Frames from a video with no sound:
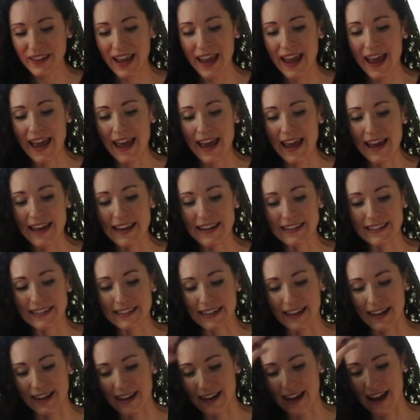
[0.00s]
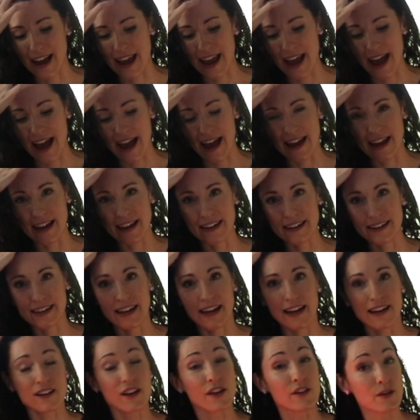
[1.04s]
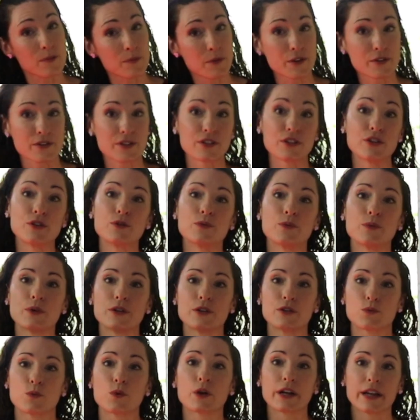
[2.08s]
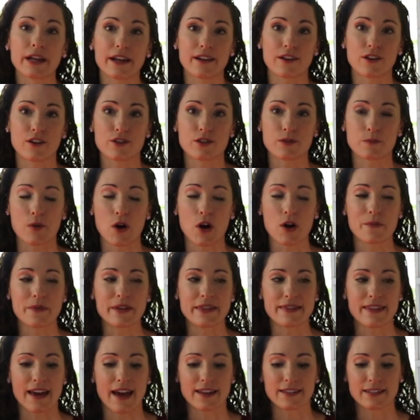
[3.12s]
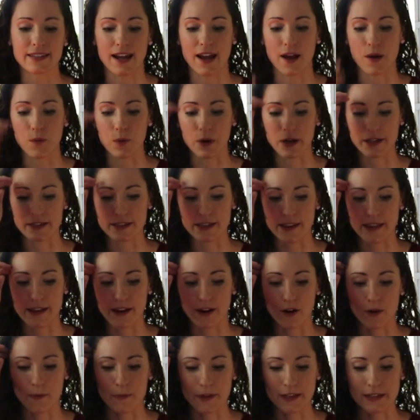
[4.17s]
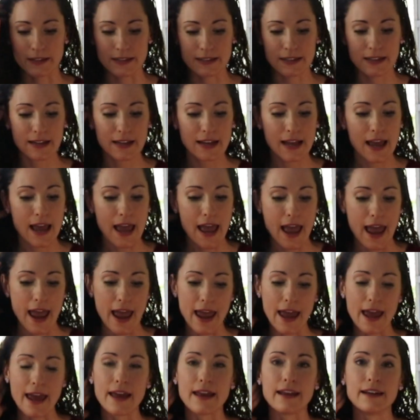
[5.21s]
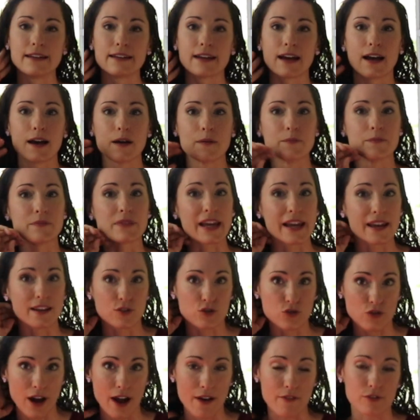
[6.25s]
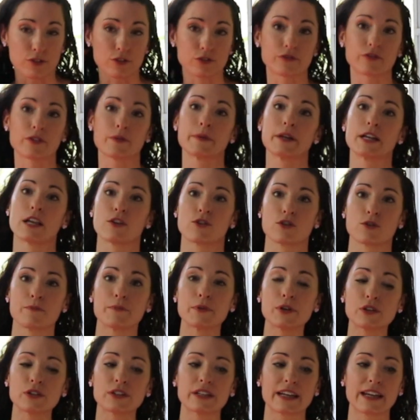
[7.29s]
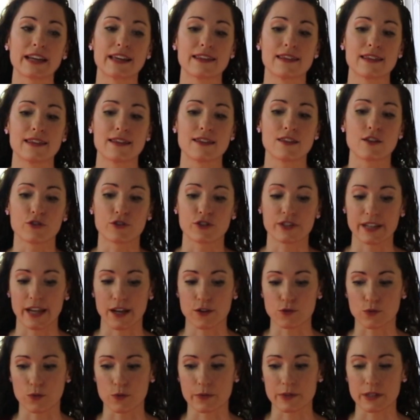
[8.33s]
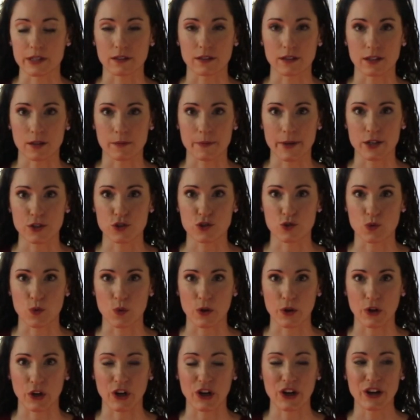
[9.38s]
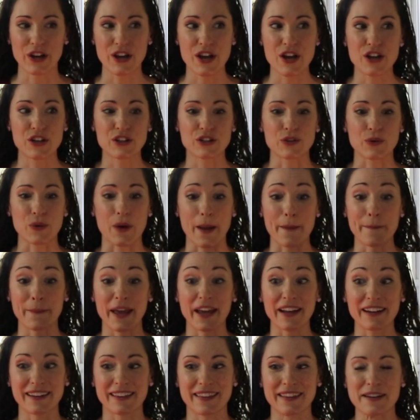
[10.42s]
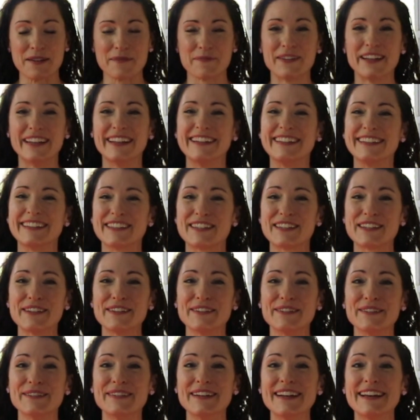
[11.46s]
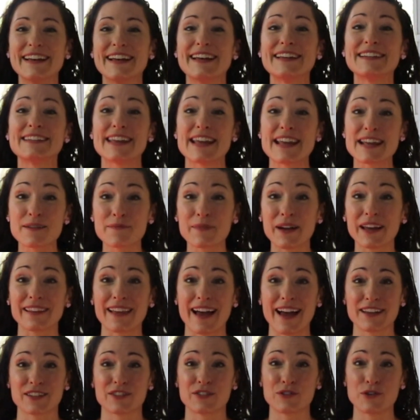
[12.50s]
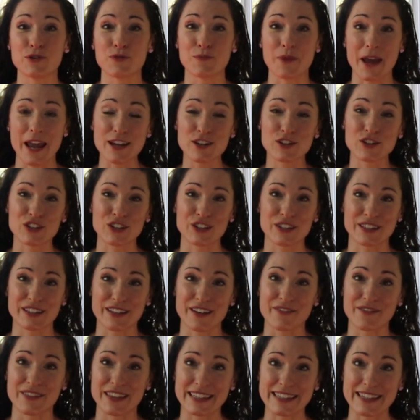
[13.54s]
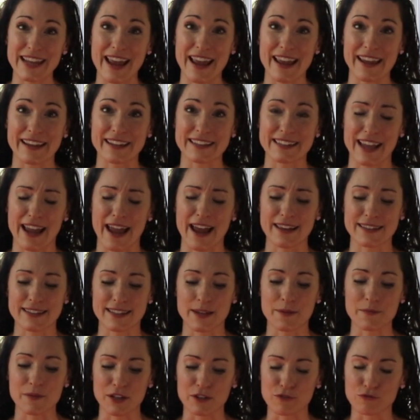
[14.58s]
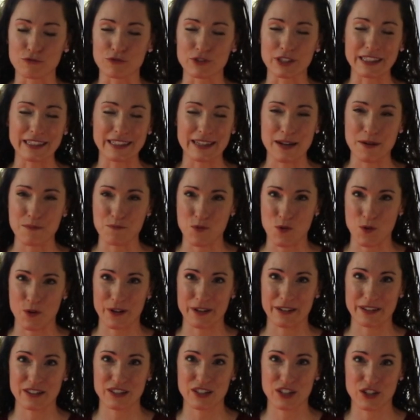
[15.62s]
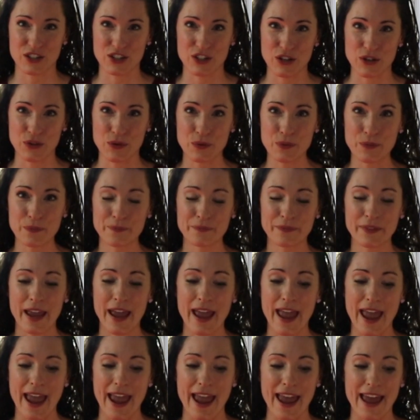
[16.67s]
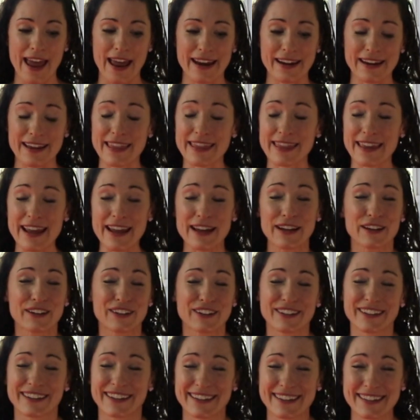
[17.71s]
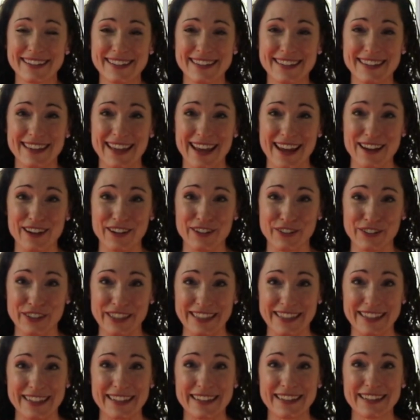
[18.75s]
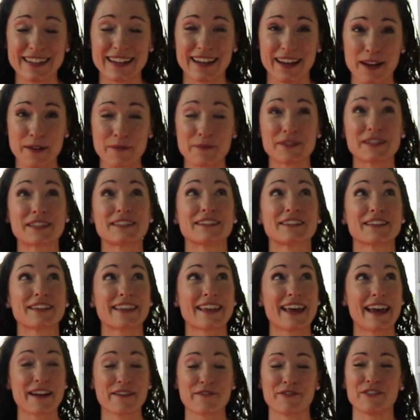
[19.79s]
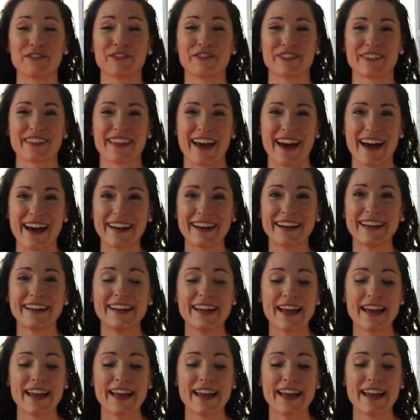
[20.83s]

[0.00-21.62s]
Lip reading: and I had another person who was working in our department that day. I work as a therapist, and they had traveled from another building and their schedule was a little bit shorter. So I begged them to take my last 2 patients of the day because I had something really important to do. And thank goodness they agreed. I'm still thankful for that.